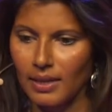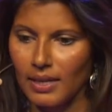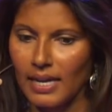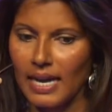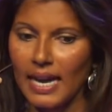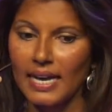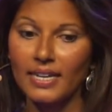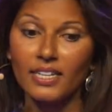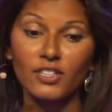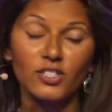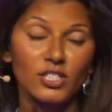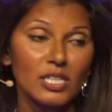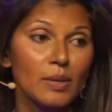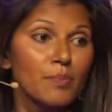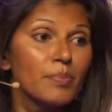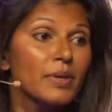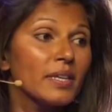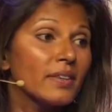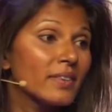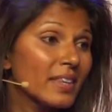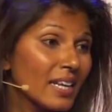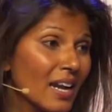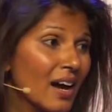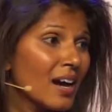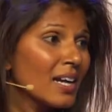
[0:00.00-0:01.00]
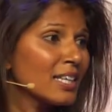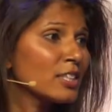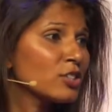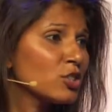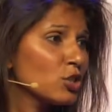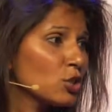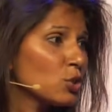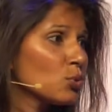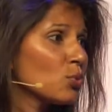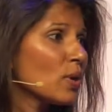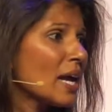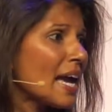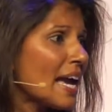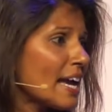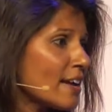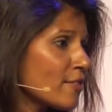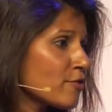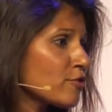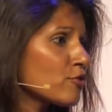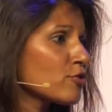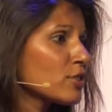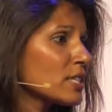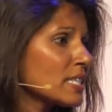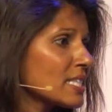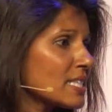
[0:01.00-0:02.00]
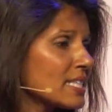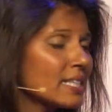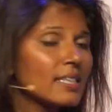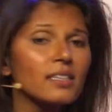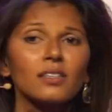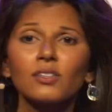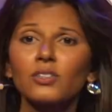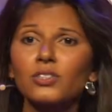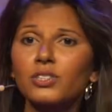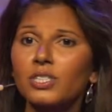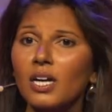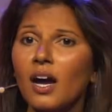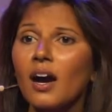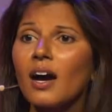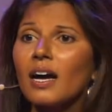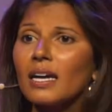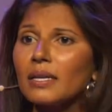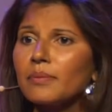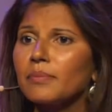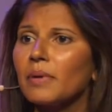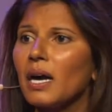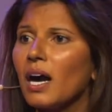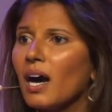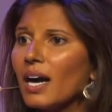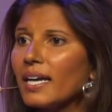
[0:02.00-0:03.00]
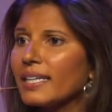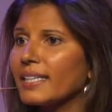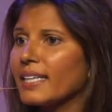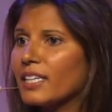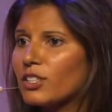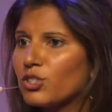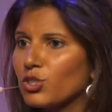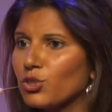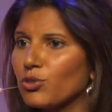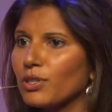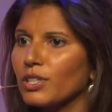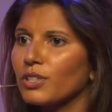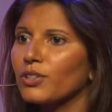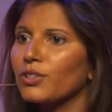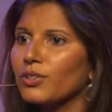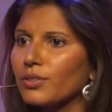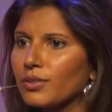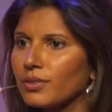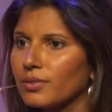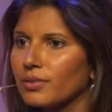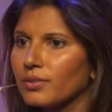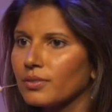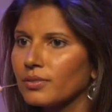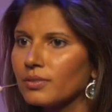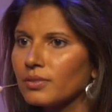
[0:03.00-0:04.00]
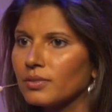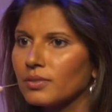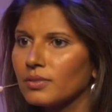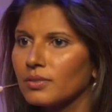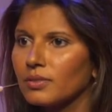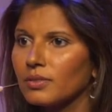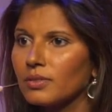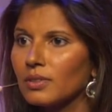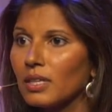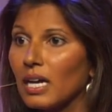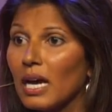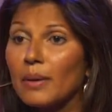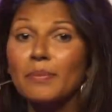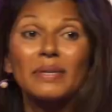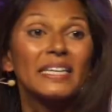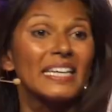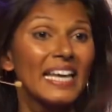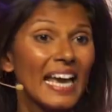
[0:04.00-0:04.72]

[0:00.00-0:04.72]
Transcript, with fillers: And it's something that I do every single time I get triggered. I mean,